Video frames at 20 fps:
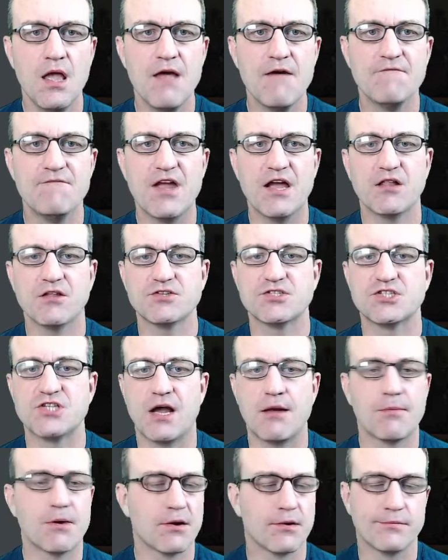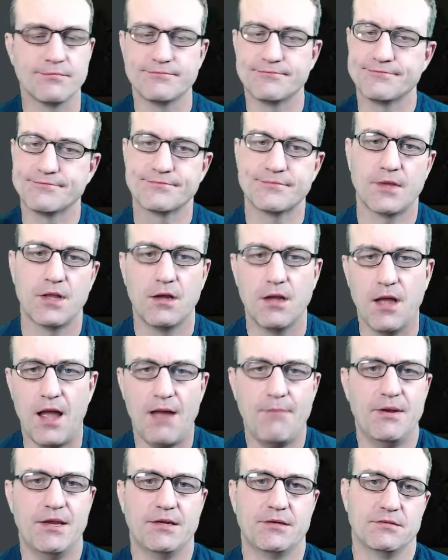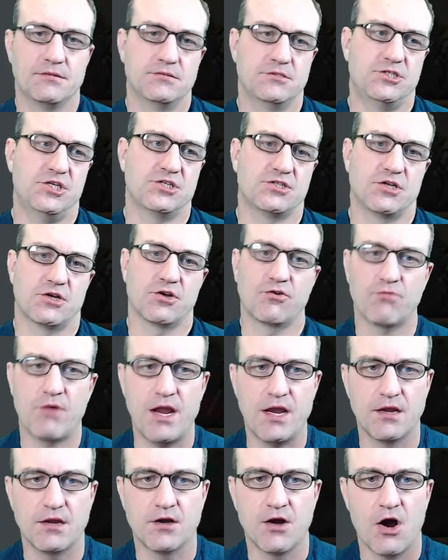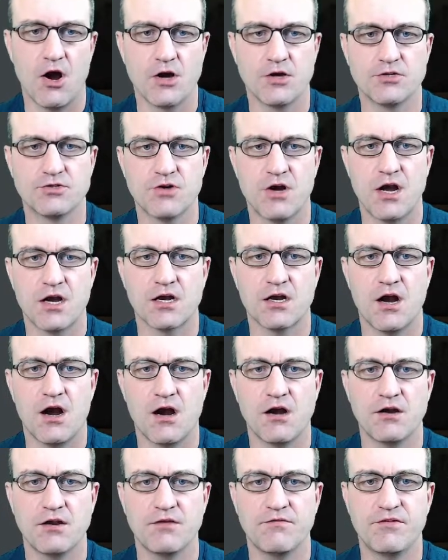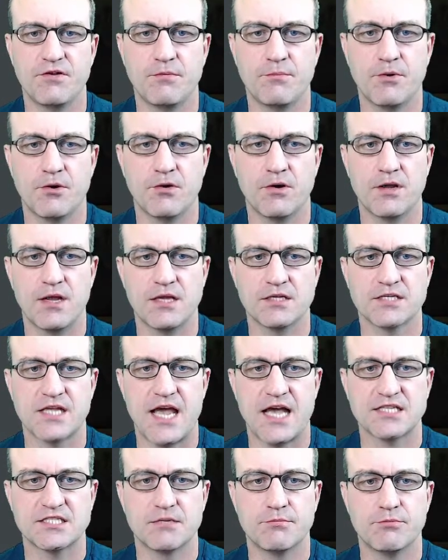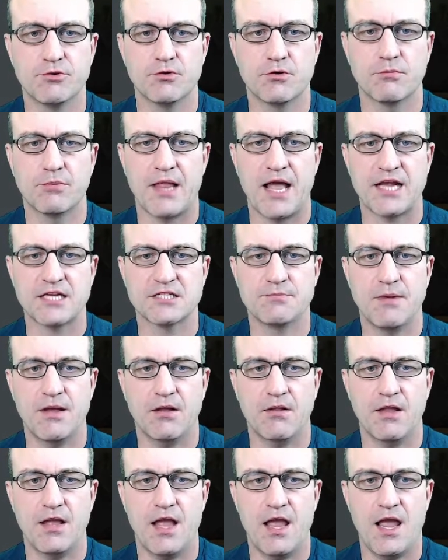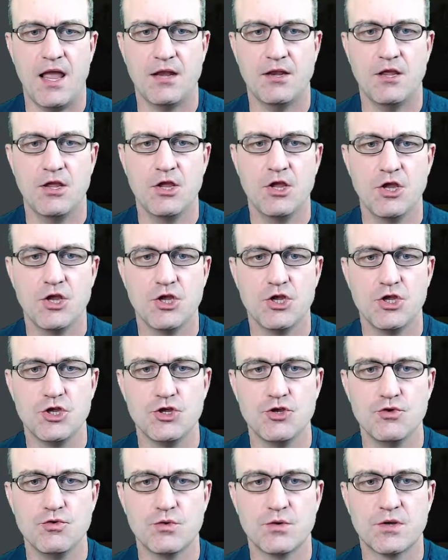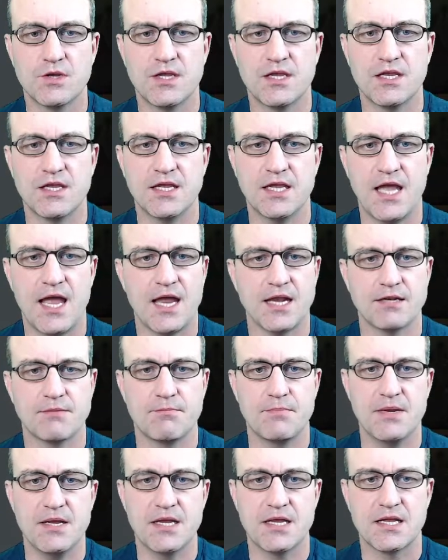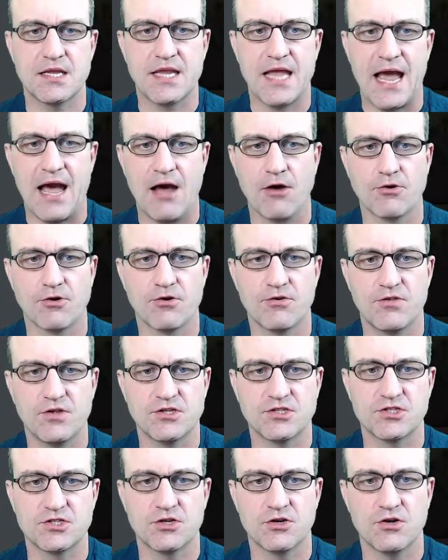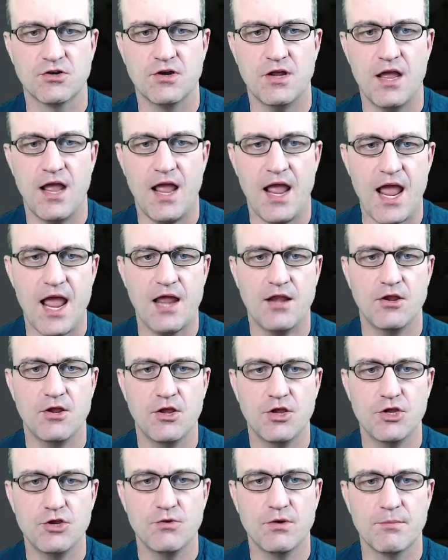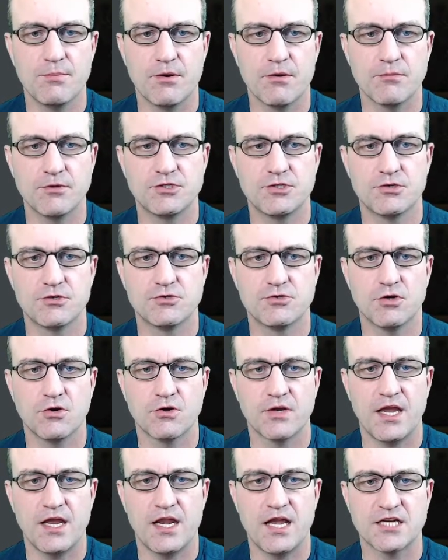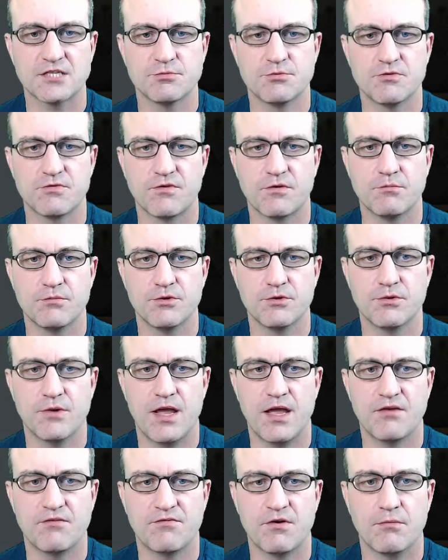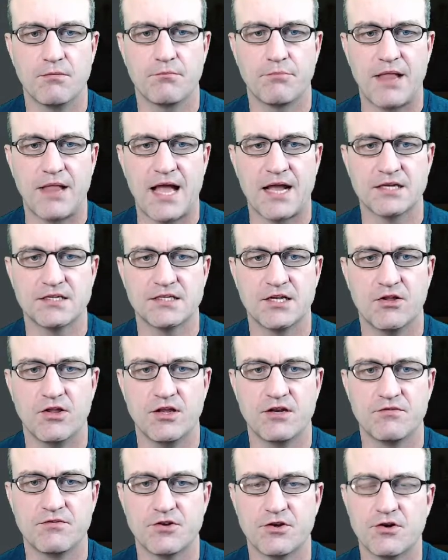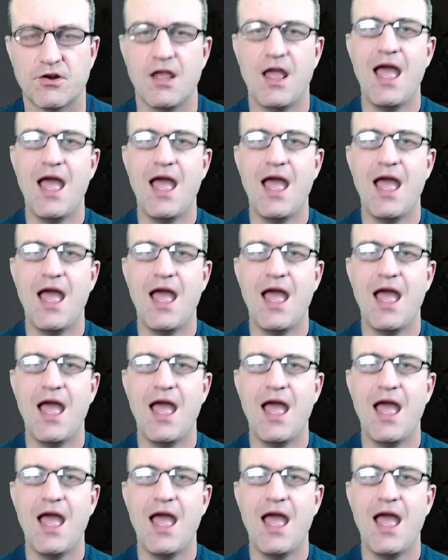Veil of Summer. I mean, just a great card. Draw a card if an opponent has cast a blue or black spell and you can't be countered this turn, and you and permanents you control gain hexproof from blue and from black until end of turn.